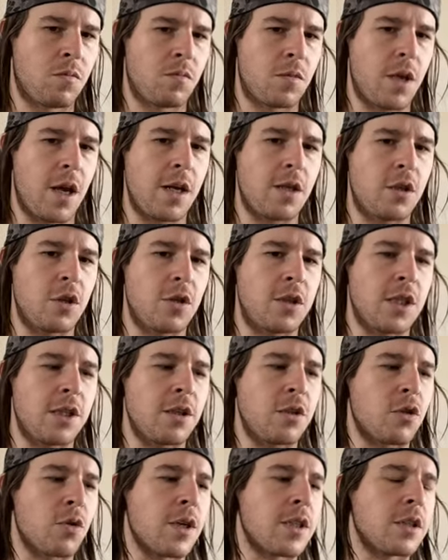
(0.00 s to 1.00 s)
I do see
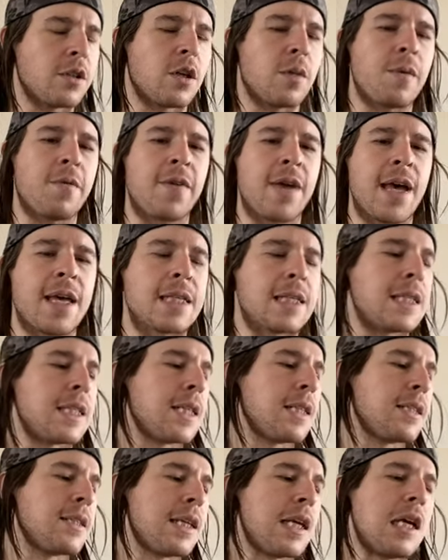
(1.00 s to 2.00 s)
that there is a little bit of
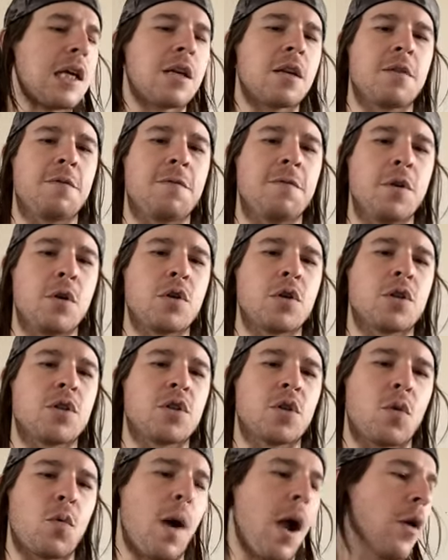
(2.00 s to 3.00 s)
hesitancy and confusion
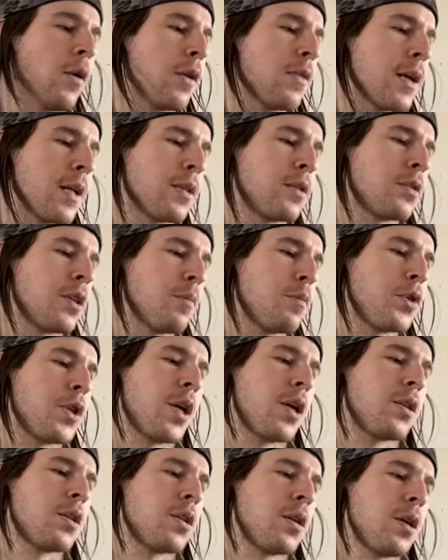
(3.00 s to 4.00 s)
surrounding that
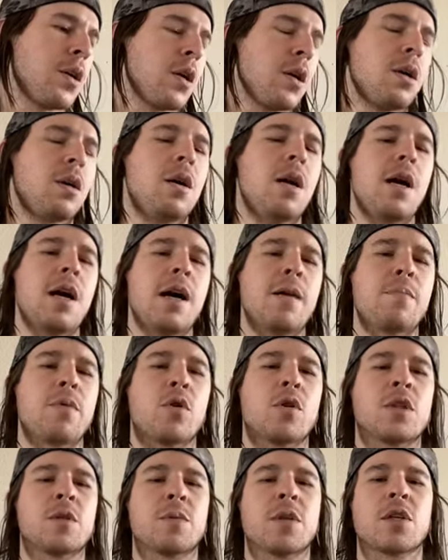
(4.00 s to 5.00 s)
subject. But
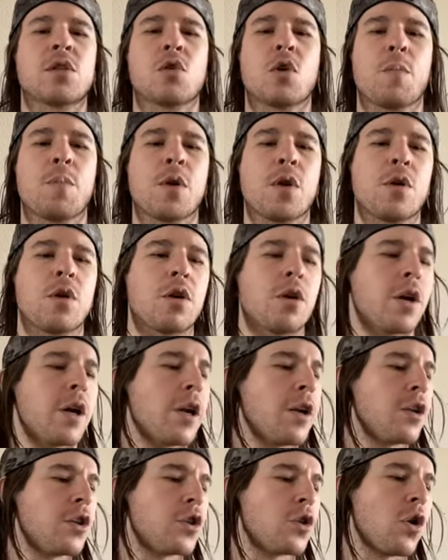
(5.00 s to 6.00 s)
ultimately, Scorpio, you're
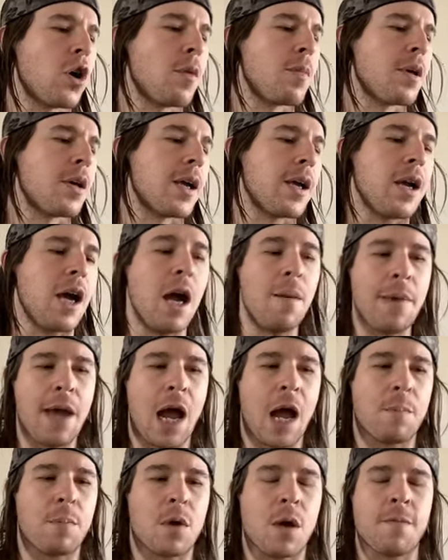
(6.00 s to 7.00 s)
kind of showing me like, I'm
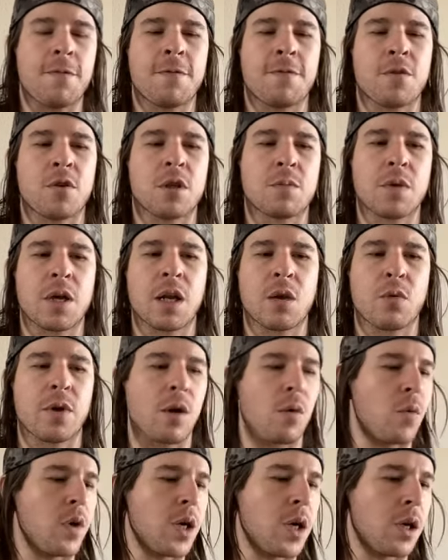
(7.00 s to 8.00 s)
happy, I'm fulfilled, I'm getting what I
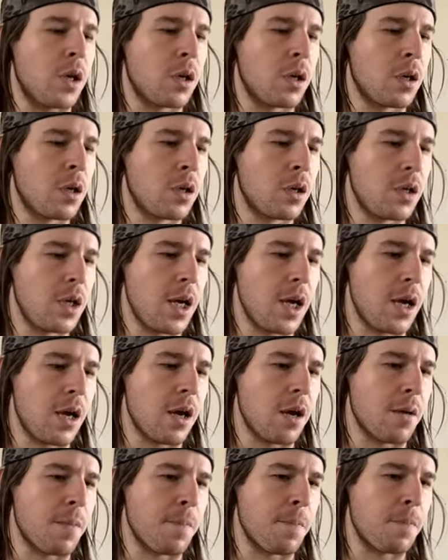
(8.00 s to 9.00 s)
want.
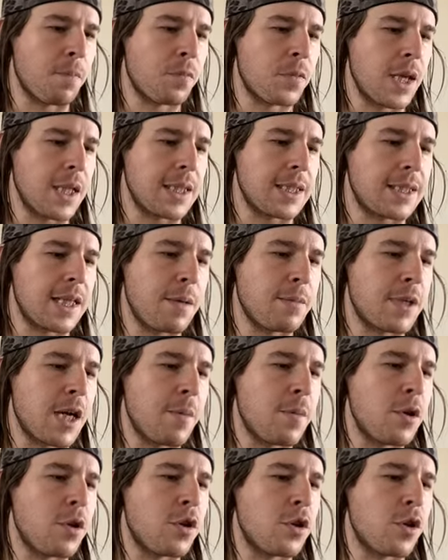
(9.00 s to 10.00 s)
At the same
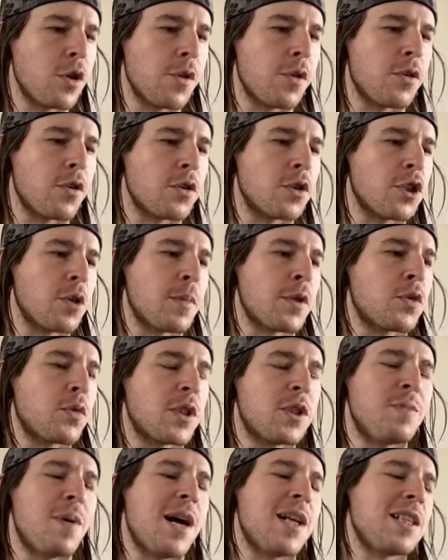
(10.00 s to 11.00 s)
time, you do know that there's so much
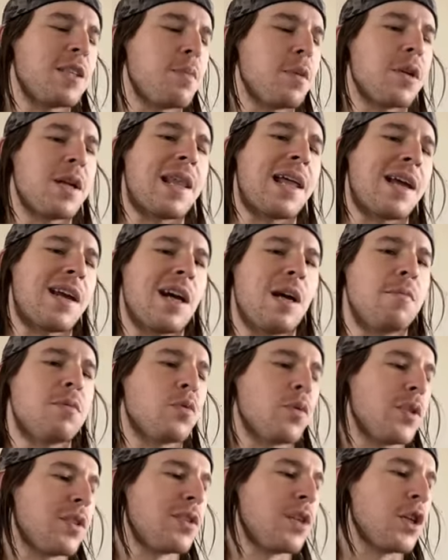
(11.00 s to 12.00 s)
responsibility that comes
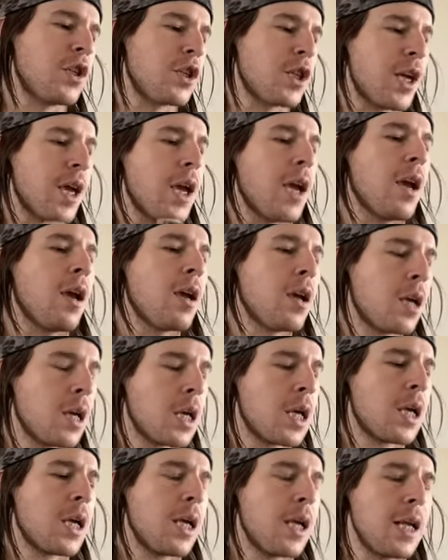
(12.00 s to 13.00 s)
with such a,
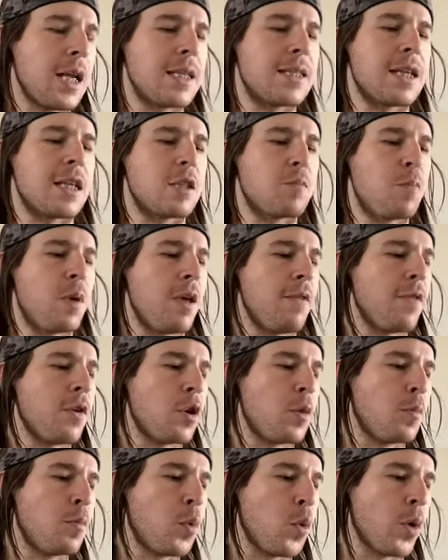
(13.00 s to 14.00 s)
in a sense,
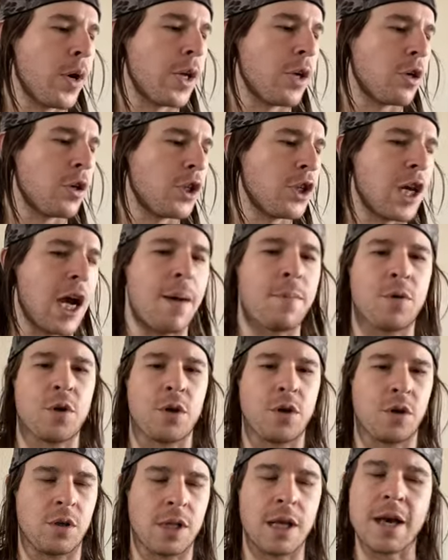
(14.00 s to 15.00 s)
pivotal point or chapter in
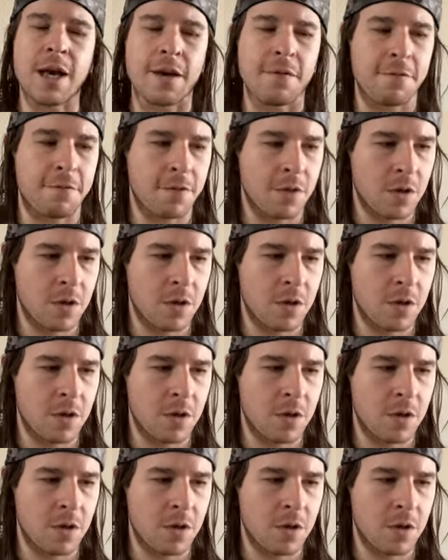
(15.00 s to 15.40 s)
your life.